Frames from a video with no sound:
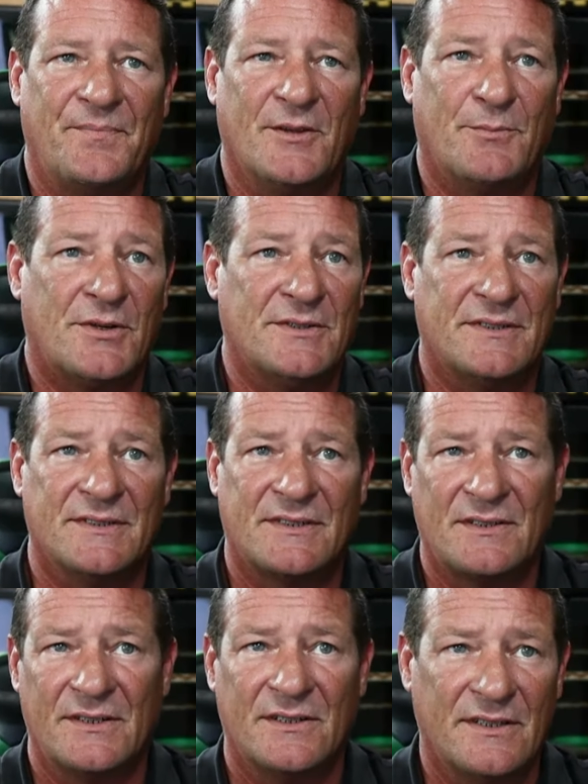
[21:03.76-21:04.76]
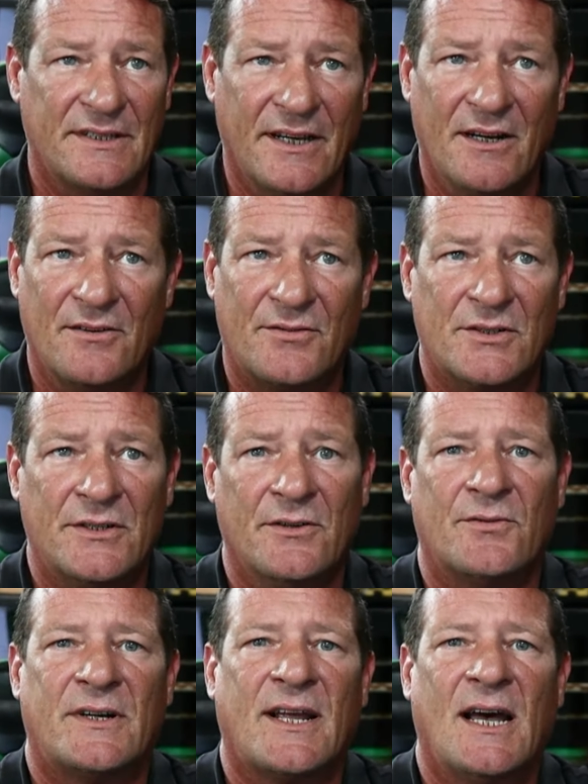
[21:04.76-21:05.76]
The person's clearly hovering
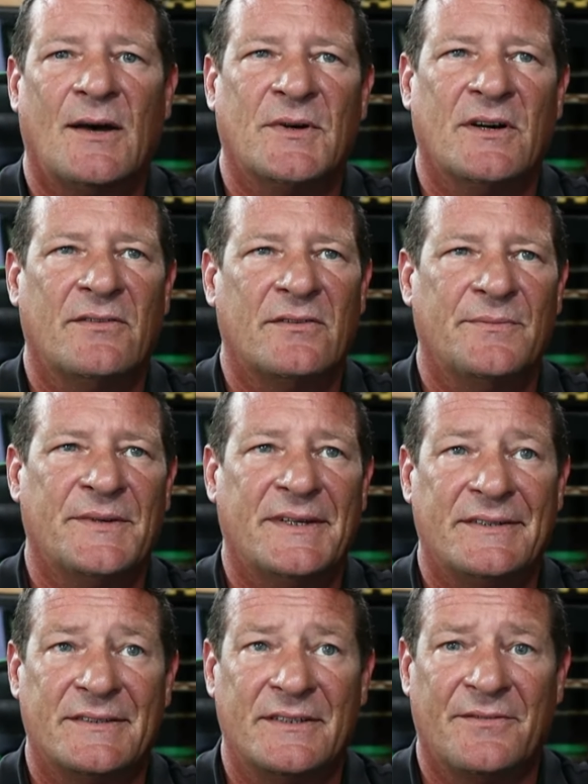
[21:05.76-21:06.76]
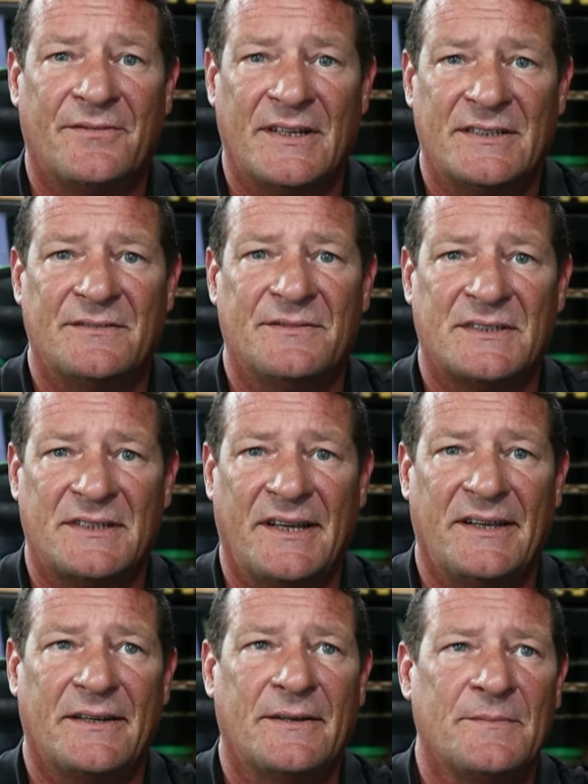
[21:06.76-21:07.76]
over top of him, and it's a defensive
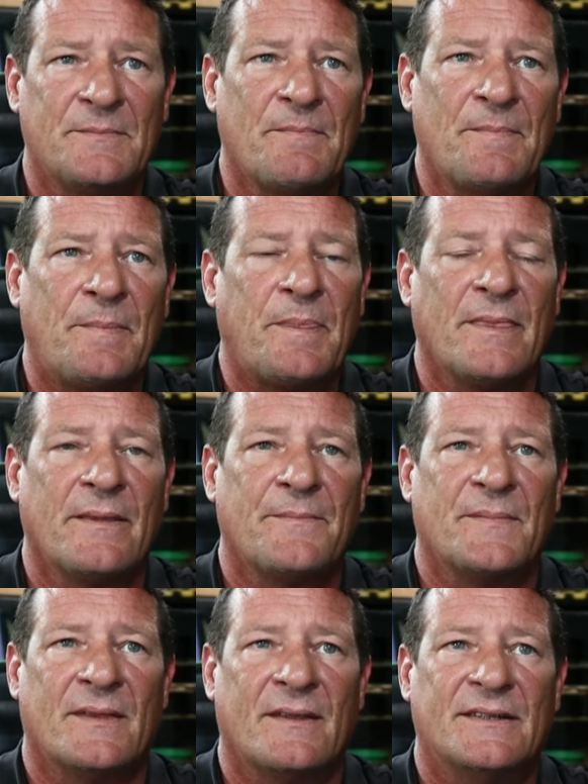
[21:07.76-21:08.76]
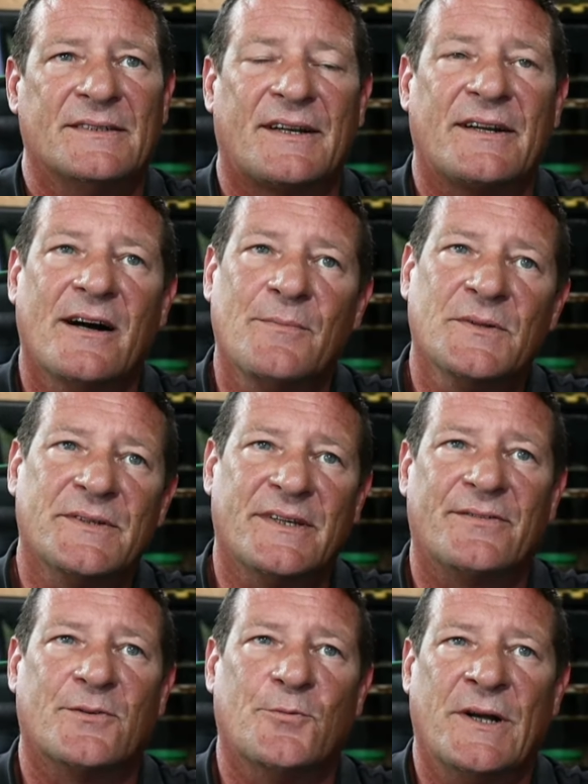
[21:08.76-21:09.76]
snake. There's a couple
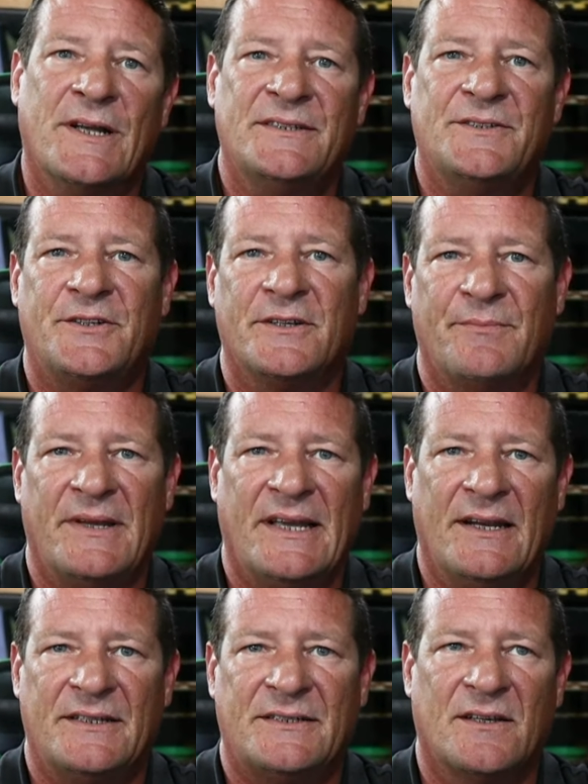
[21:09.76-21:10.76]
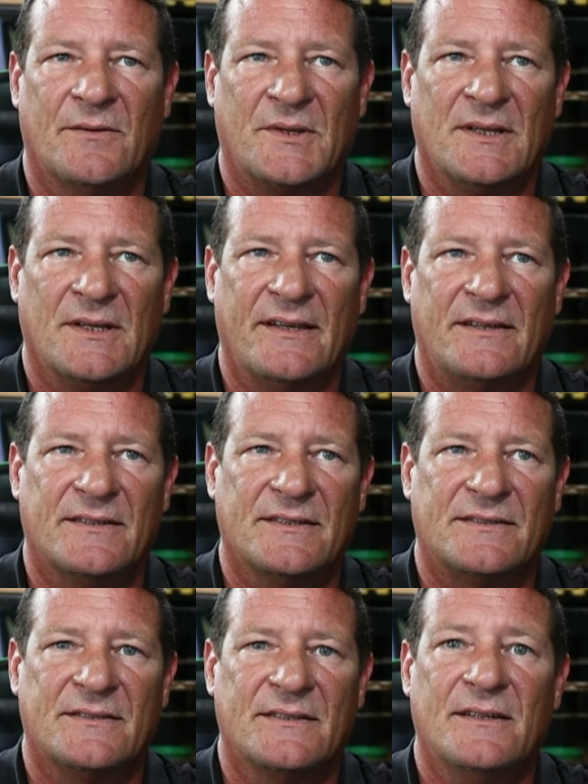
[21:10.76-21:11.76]
different ways you can manage something like
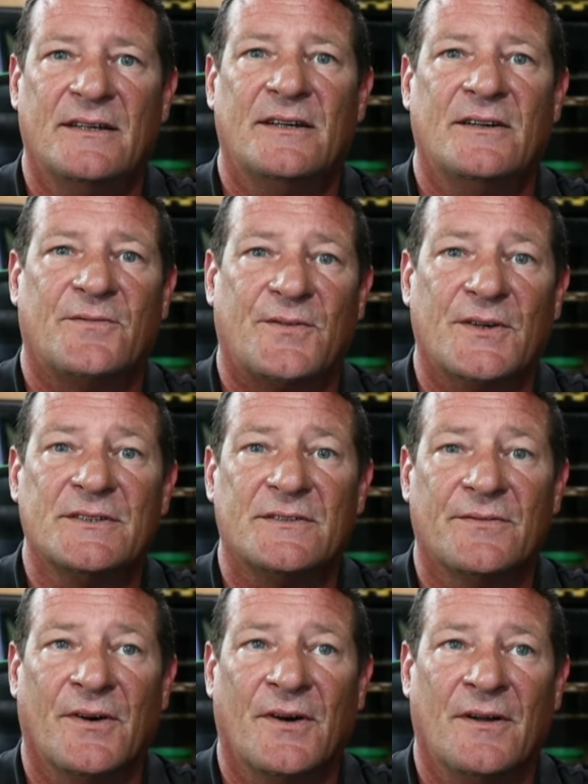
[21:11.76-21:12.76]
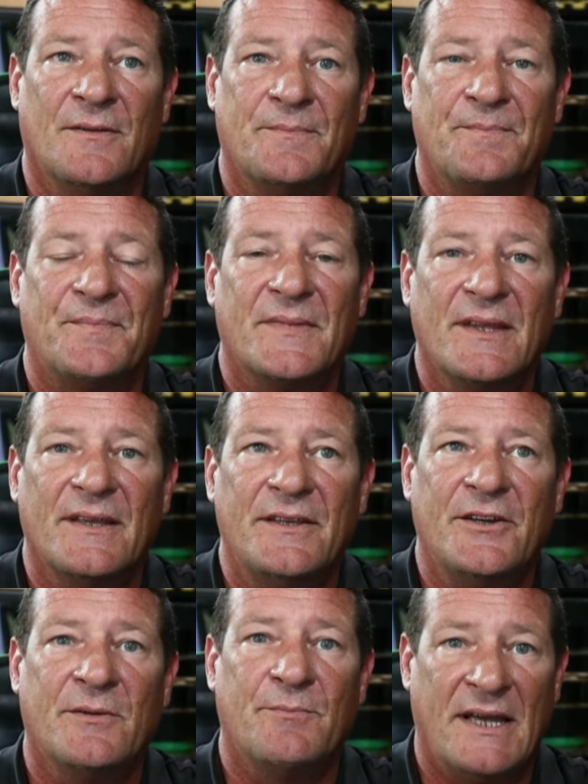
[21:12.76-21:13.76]
this. First of all,
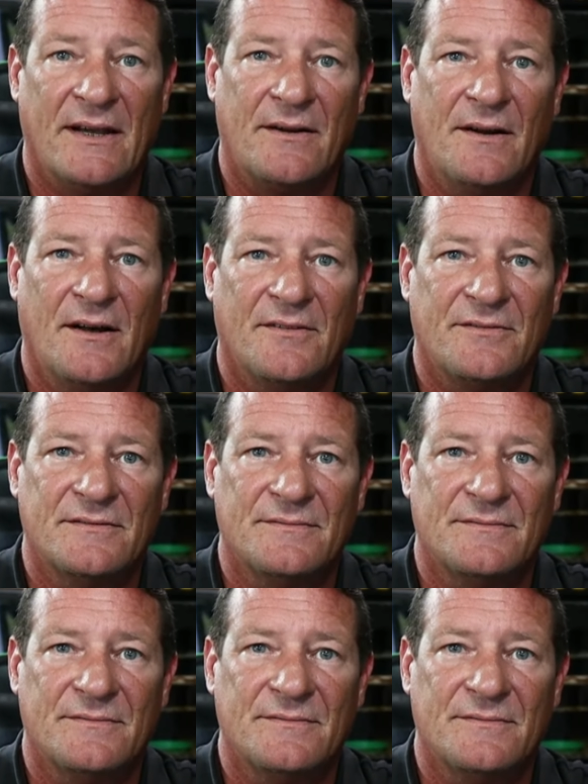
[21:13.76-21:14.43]
you can back off.